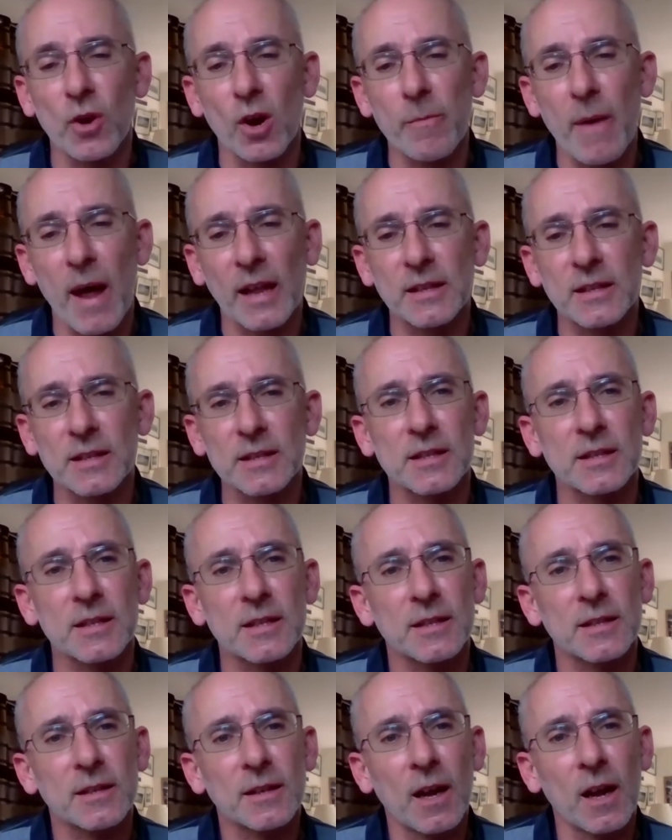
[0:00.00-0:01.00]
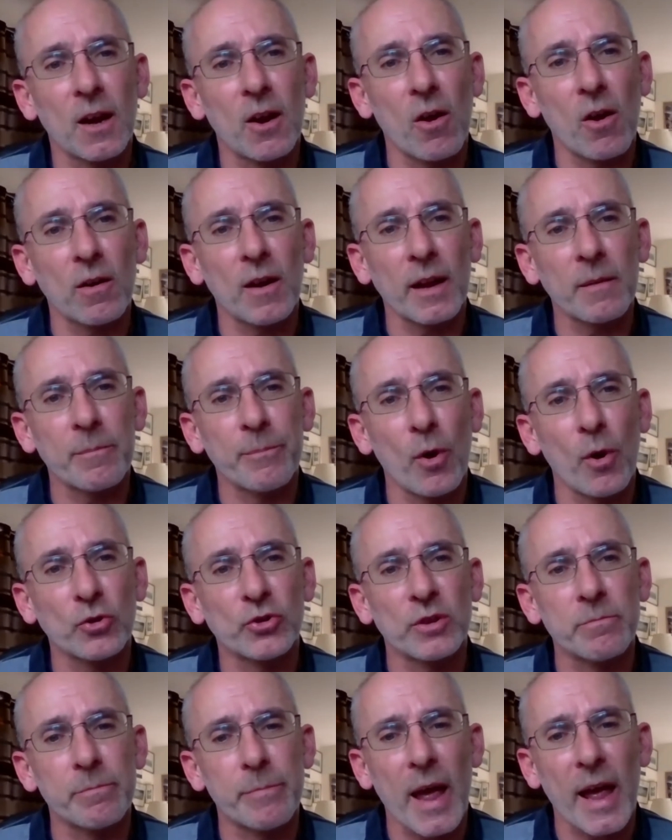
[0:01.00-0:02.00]
romance along like
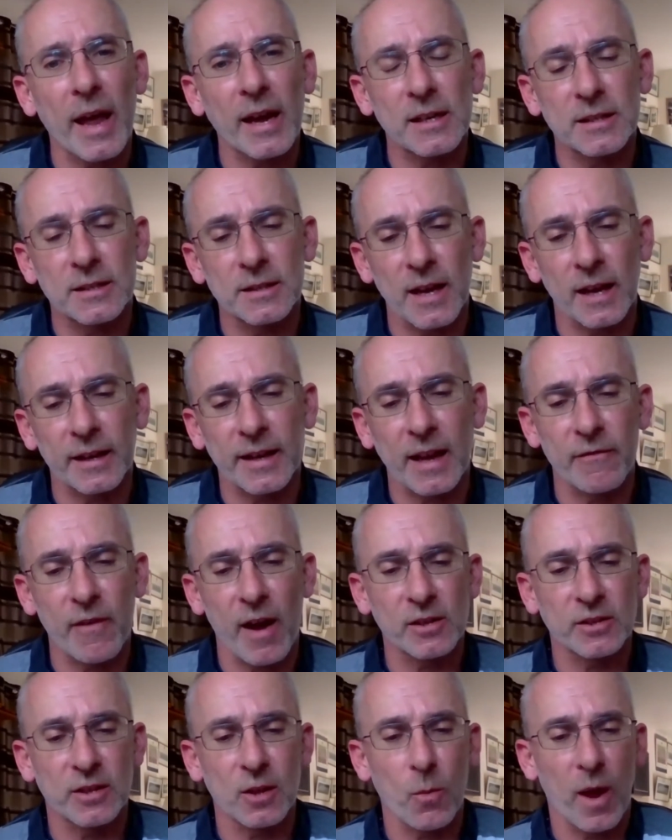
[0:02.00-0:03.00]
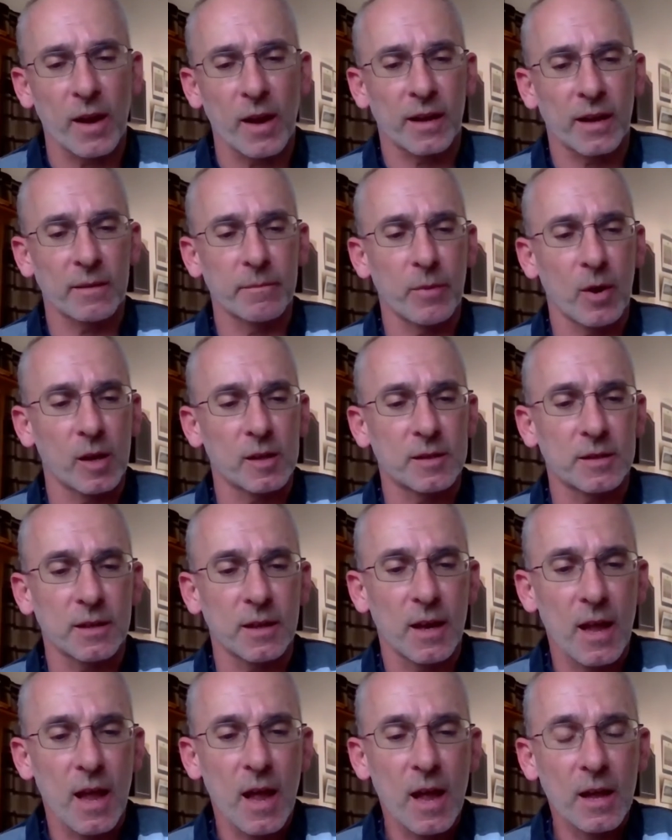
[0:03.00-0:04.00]
Posh and Bex, and I'd get invited to the wedding. But
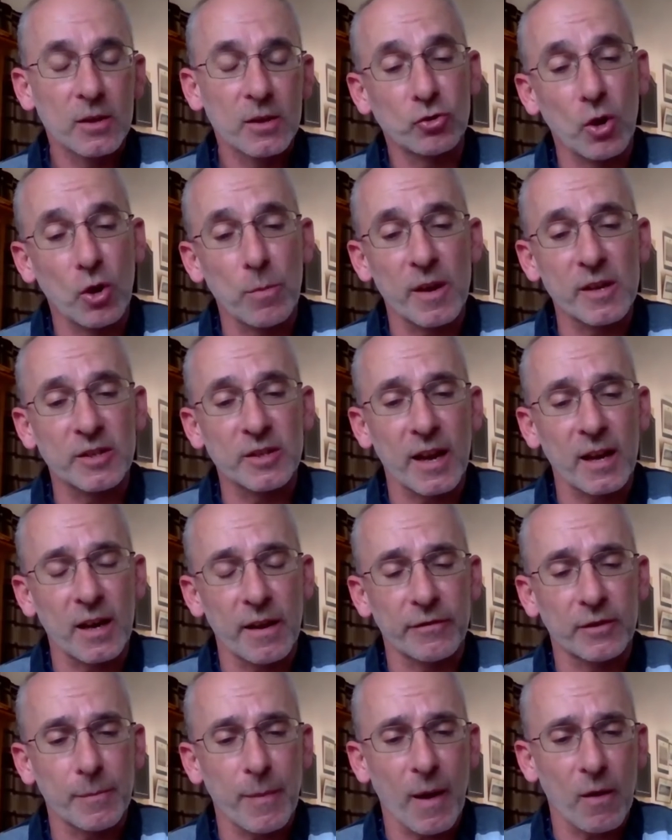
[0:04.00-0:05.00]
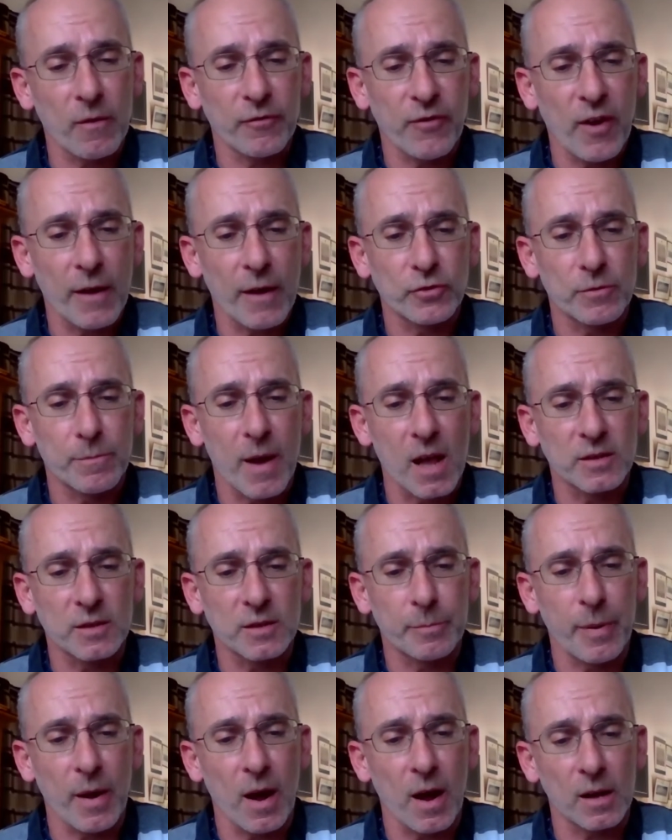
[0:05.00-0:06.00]
the trouble is they lived about 500 miles
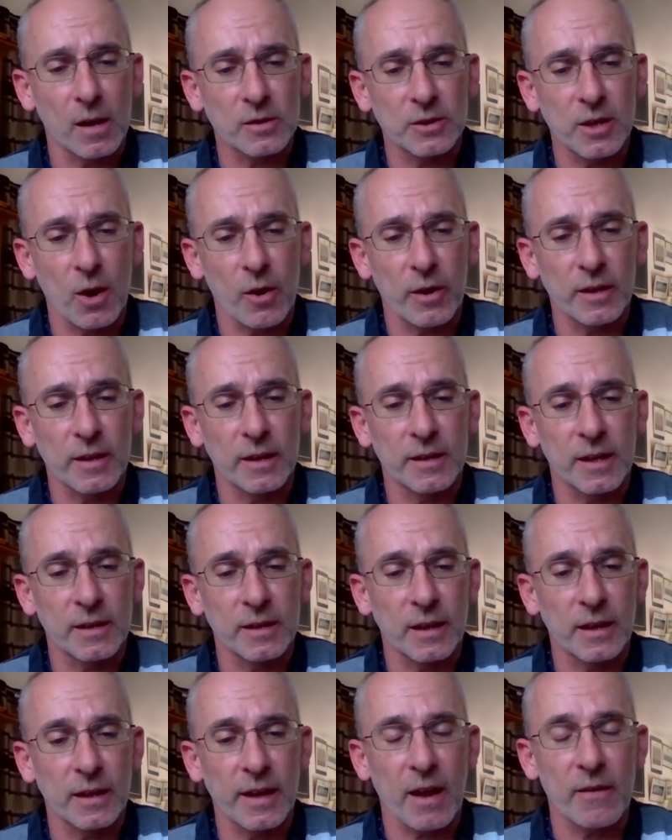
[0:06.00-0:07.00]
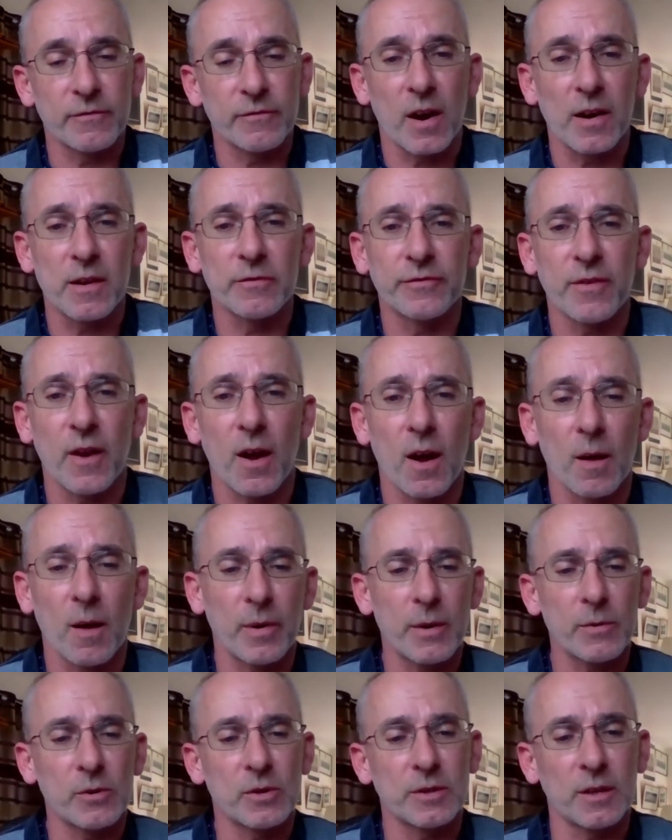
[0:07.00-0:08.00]
apart, so it didn't get very far. But it was